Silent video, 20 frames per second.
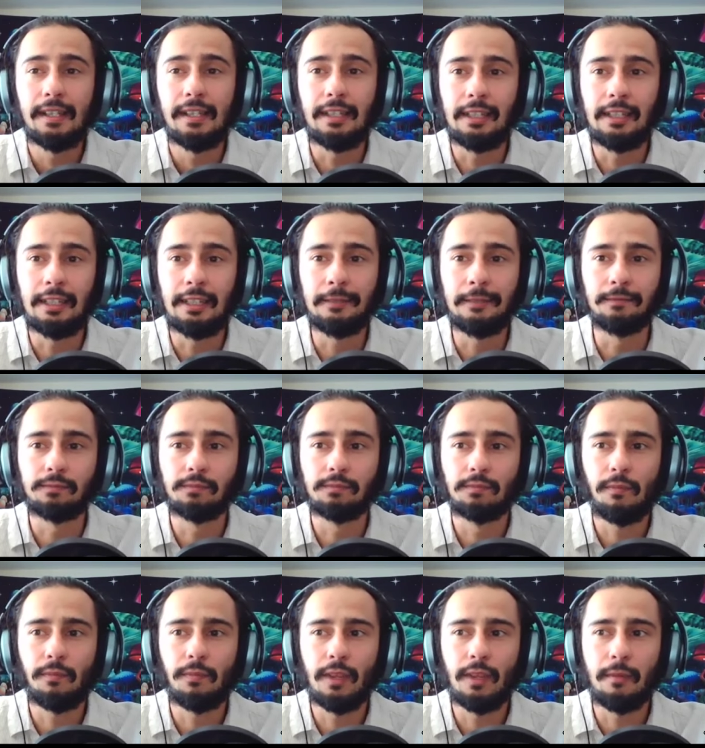um,
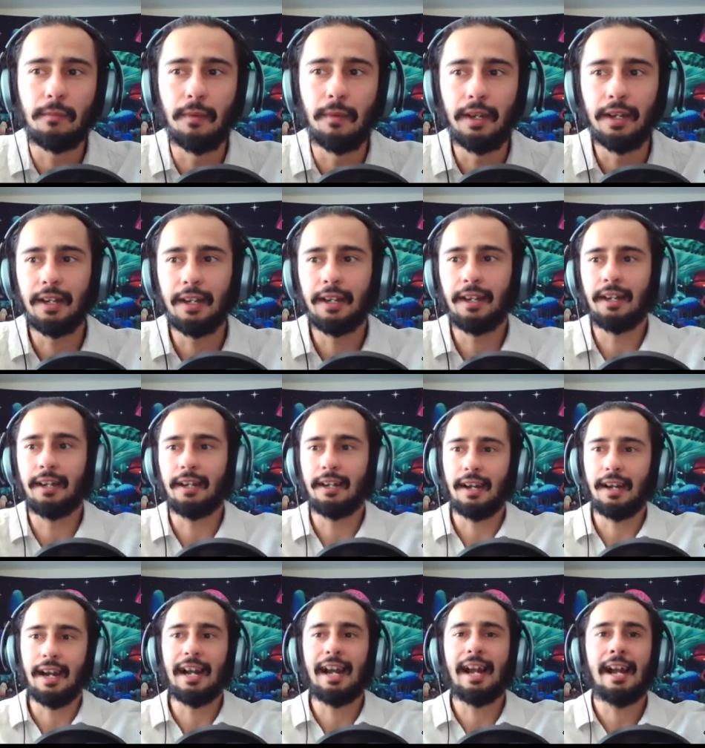but uh,
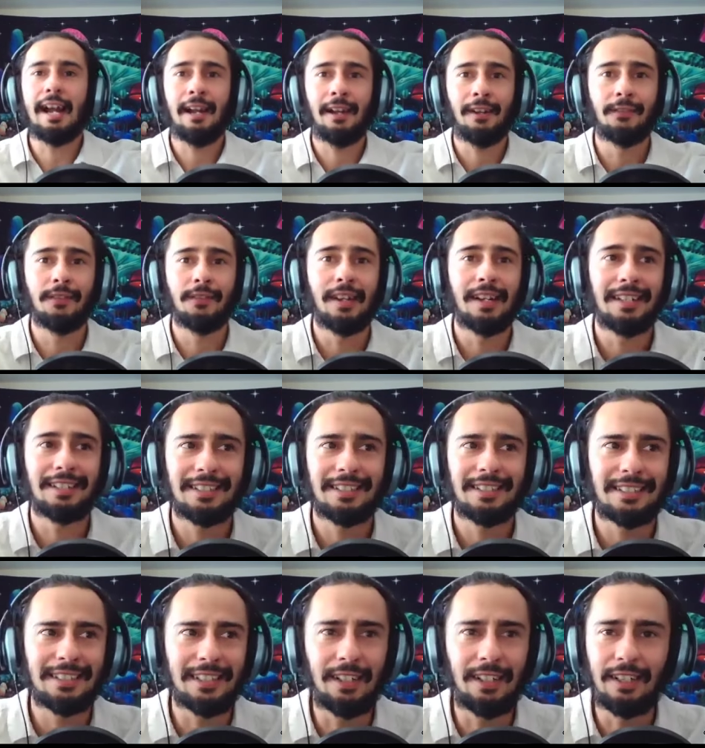I have, and it's
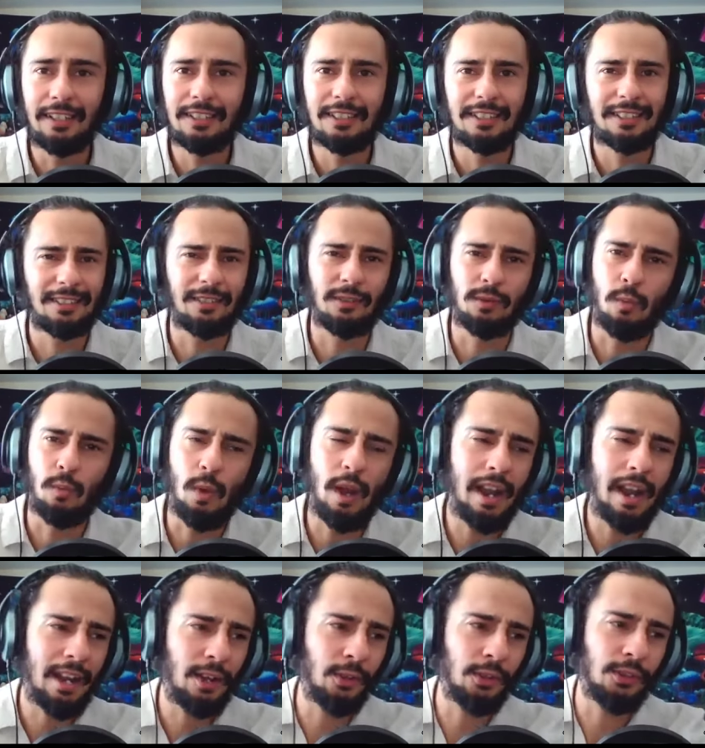just a, it's a
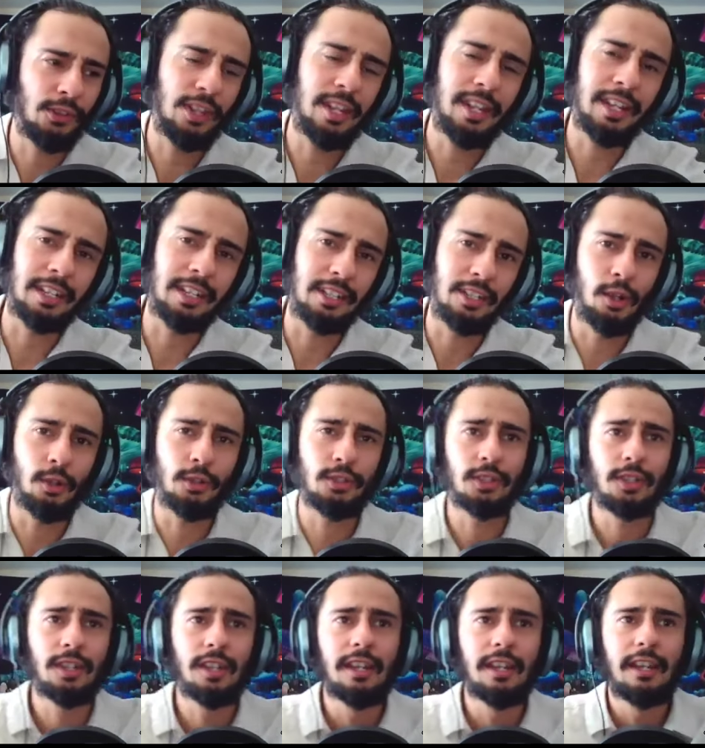wild thing, you know.
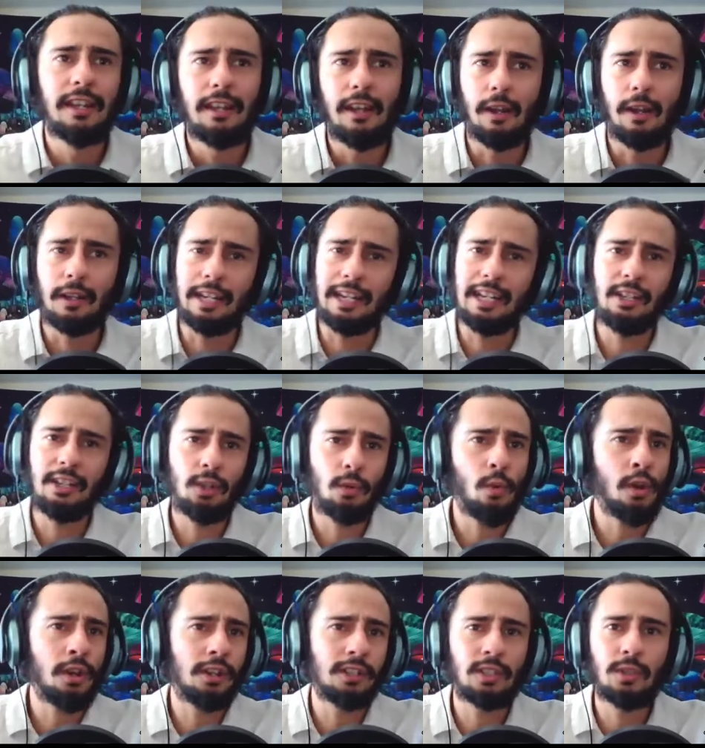To okay, either
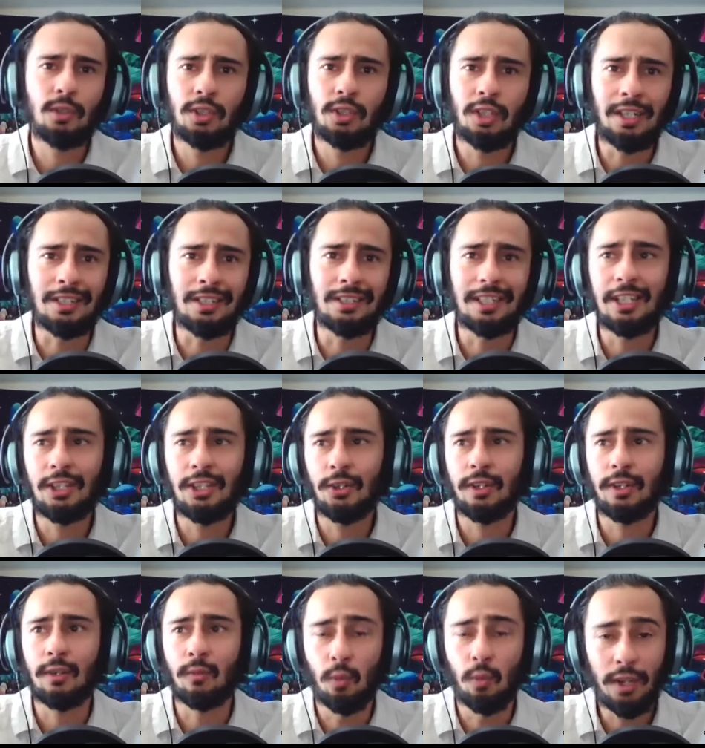one of two things:
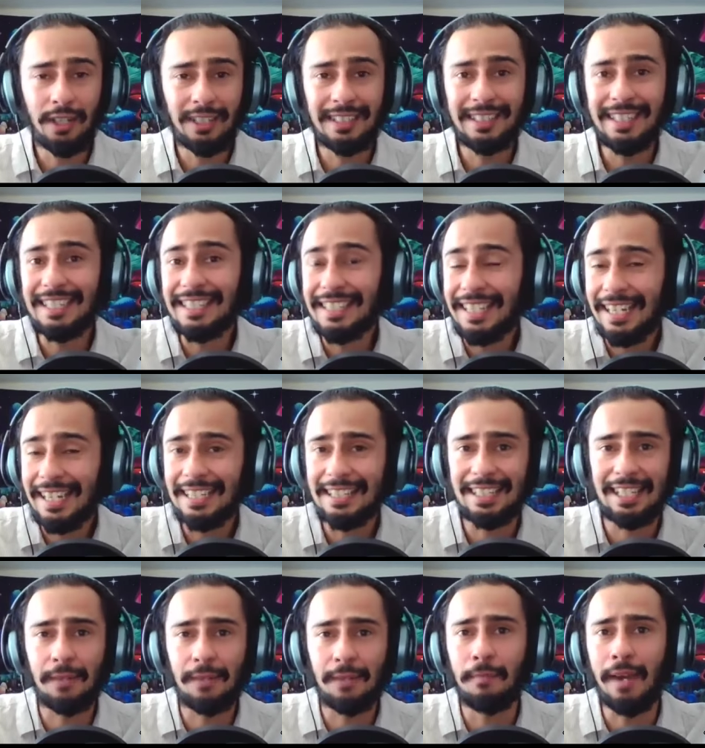either it was dictated
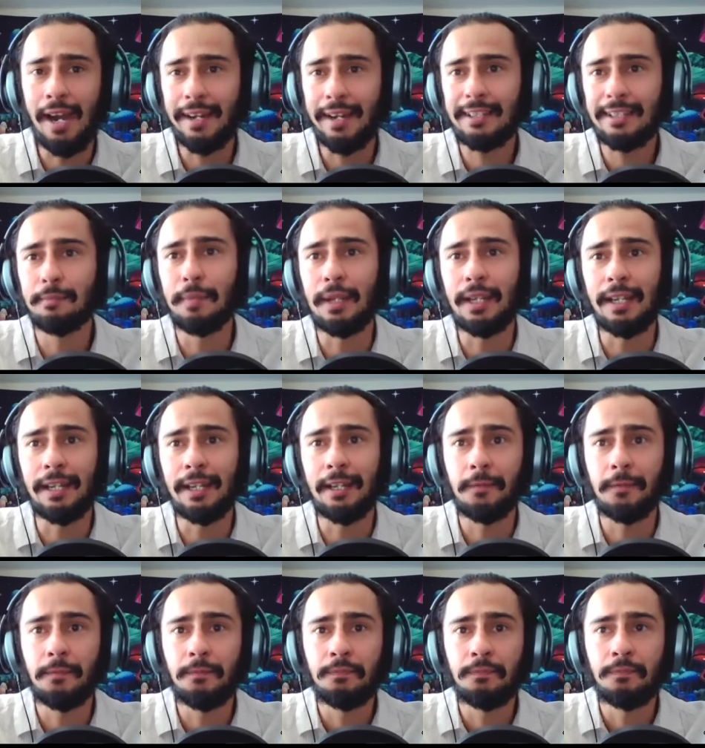to him by this being,